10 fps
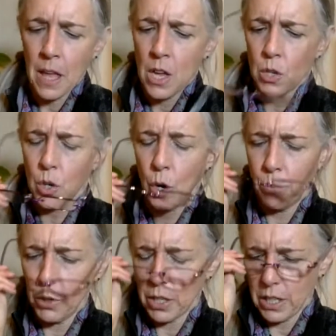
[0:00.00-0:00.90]
So I hope
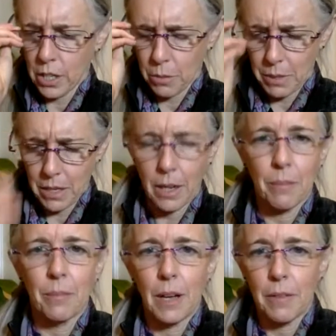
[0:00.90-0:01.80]
you can hear me.
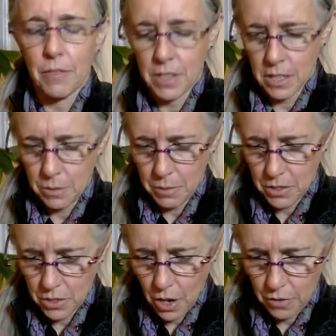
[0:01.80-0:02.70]
I tend to be
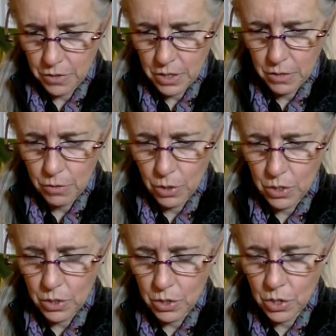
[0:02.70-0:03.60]
soft in voice,
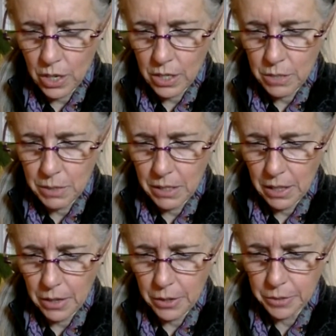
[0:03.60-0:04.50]
so I'll try to speak
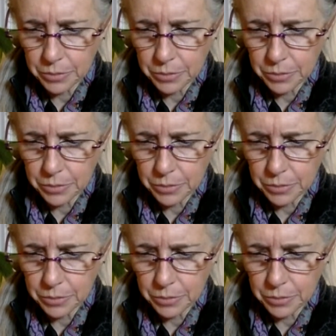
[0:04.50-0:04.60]
louder.